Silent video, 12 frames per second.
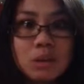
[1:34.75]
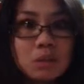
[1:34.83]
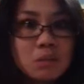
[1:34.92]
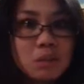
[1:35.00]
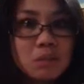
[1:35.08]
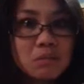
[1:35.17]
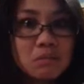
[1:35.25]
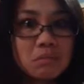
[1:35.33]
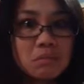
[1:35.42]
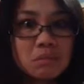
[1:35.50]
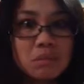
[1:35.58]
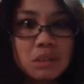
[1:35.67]
It's been
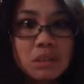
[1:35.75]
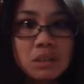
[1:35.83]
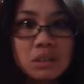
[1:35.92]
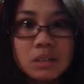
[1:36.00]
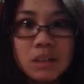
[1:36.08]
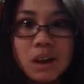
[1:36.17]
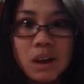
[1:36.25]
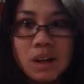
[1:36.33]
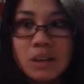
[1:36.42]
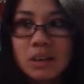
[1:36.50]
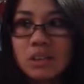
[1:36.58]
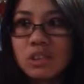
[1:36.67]
years now, I
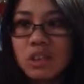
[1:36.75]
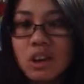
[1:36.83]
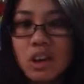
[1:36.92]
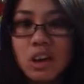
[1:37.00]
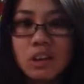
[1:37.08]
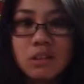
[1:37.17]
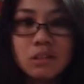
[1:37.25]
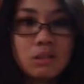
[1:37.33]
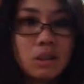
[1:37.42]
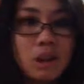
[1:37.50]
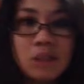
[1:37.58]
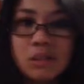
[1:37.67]
guess,
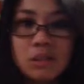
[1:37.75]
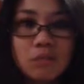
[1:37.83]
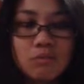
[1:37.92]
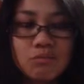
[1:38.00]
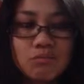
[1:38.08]
and nothing.